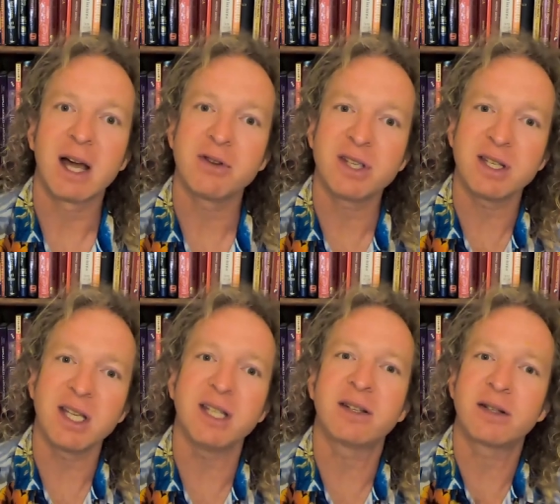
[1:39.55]
Now, does it
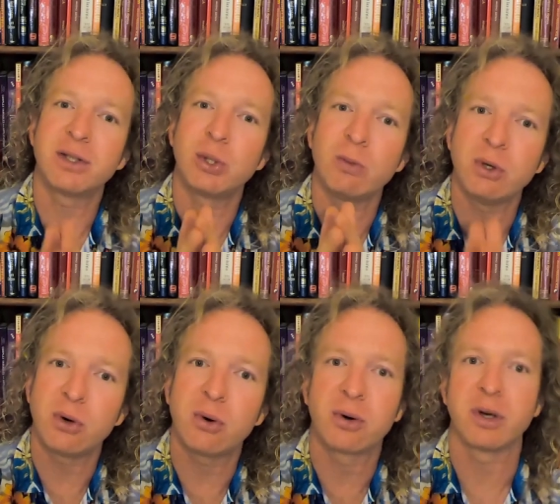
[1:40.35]
need to consume
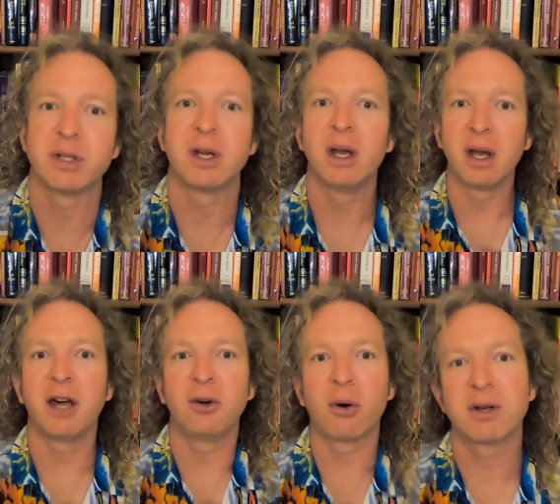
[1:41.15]
yours
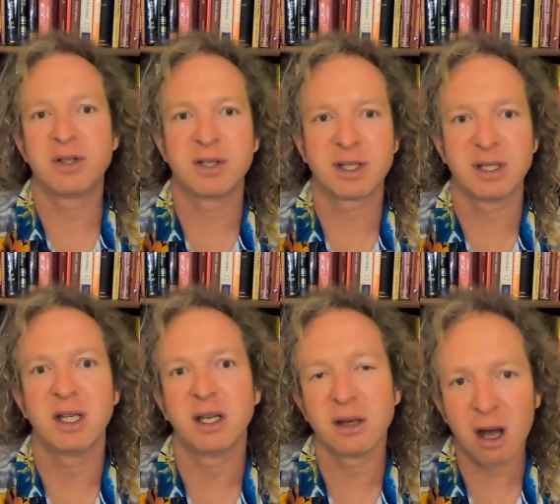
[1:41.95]
in order to succeed?